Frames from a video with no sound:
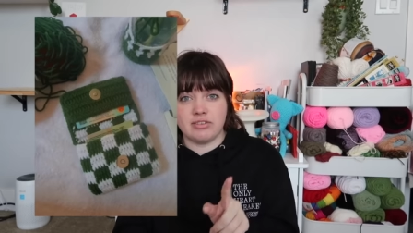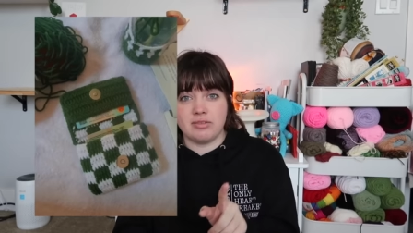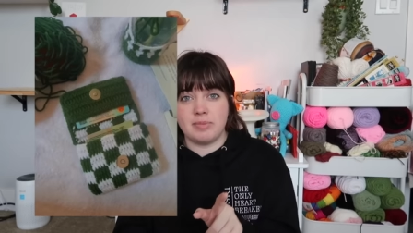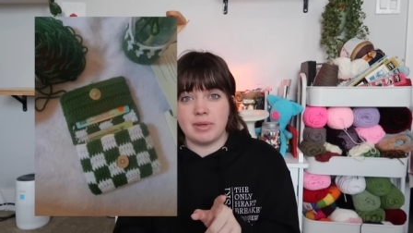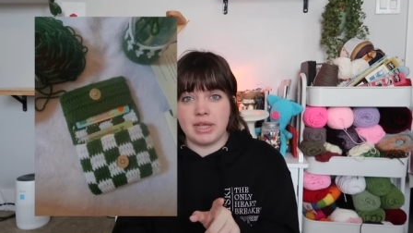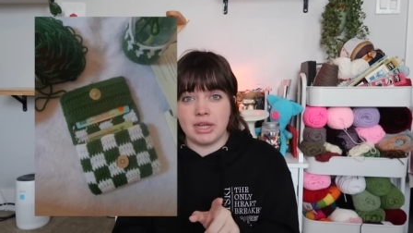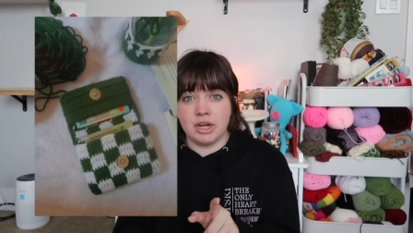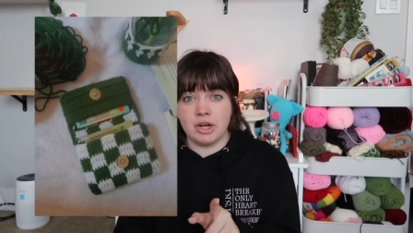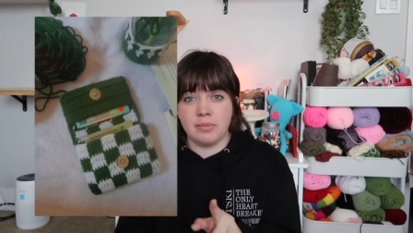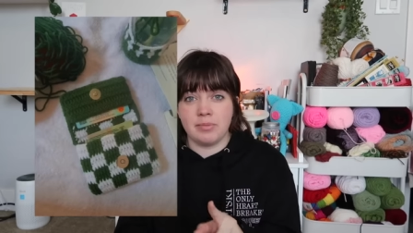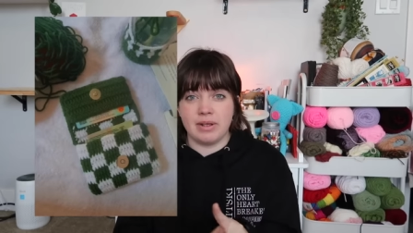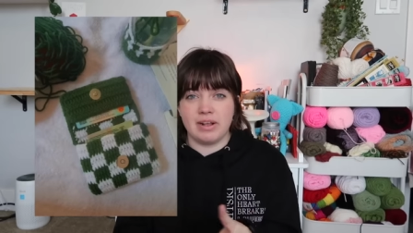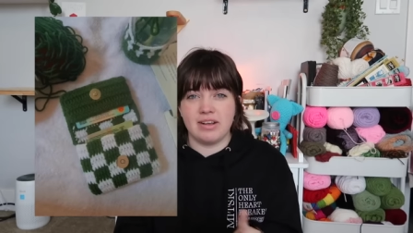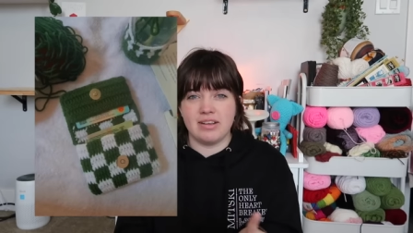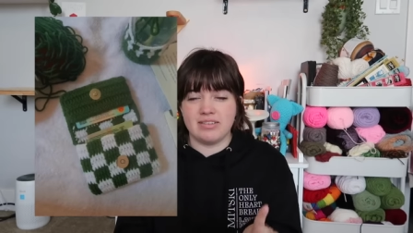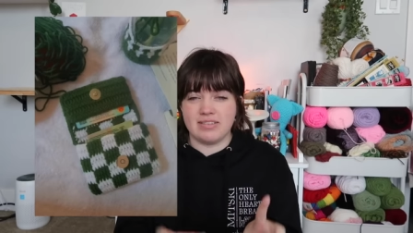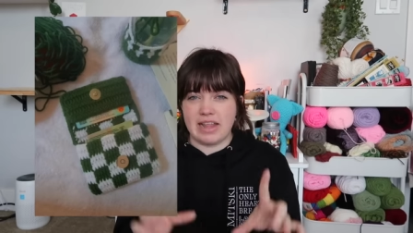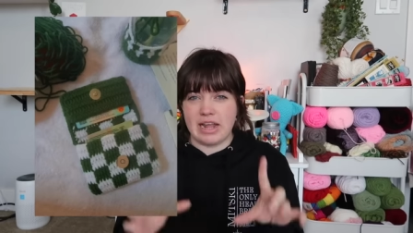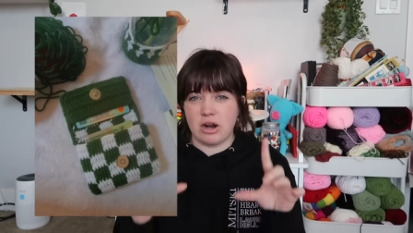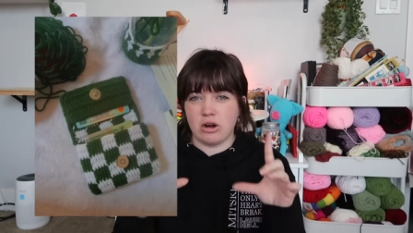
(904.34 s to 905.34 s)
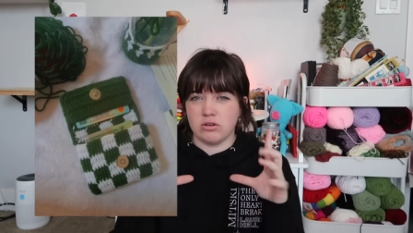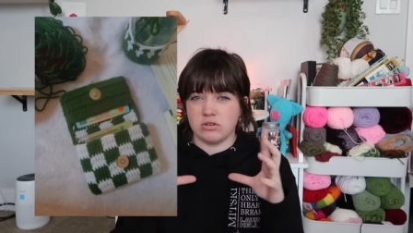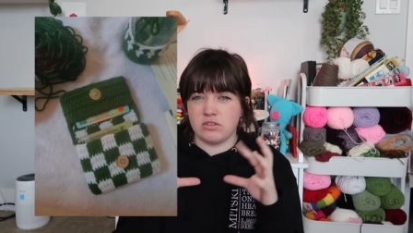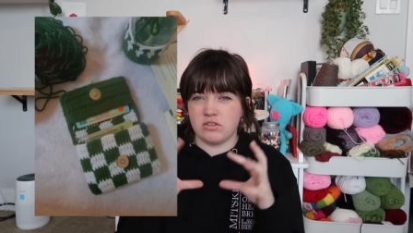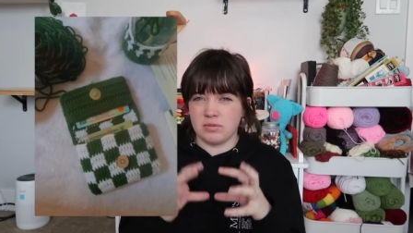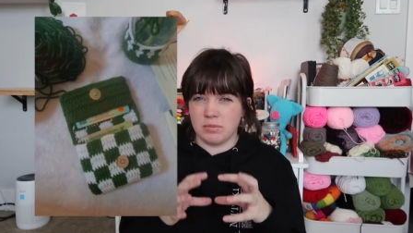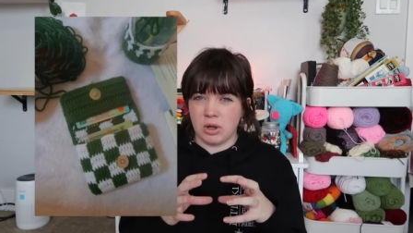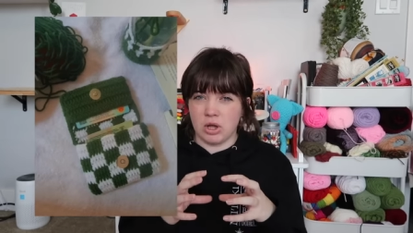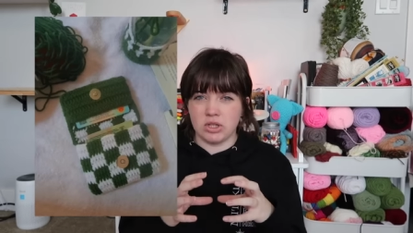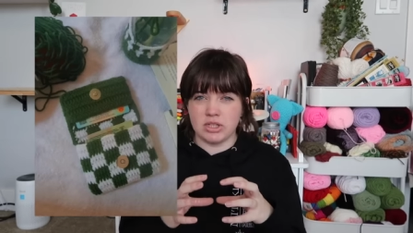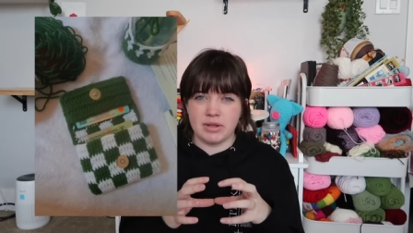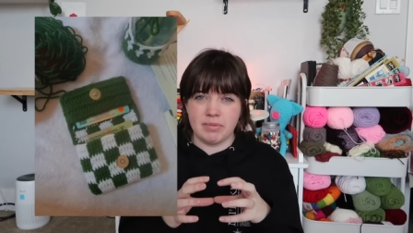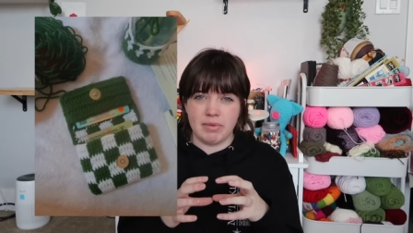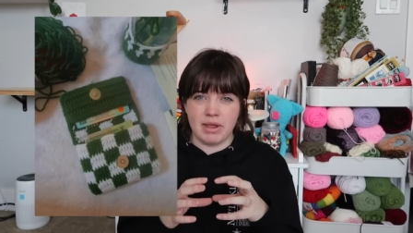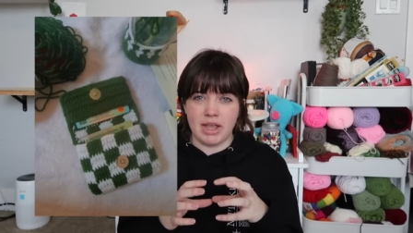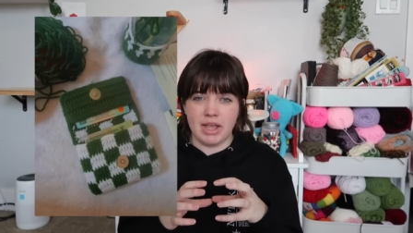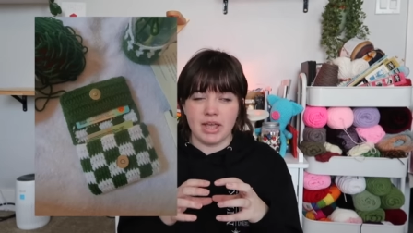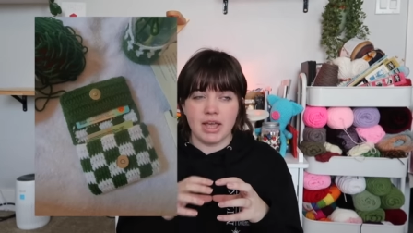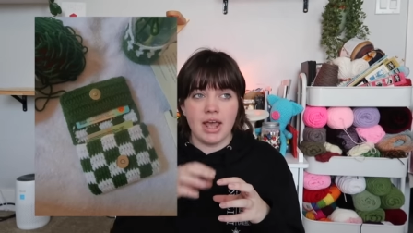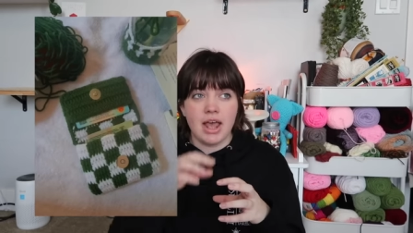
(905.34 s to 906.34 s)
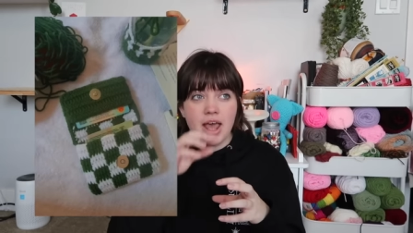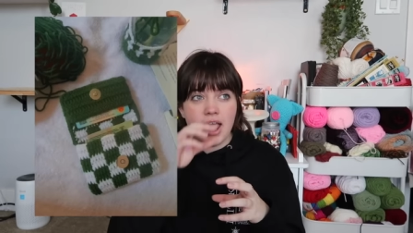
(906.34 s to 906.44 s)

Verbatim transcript: as beginner because they are small to make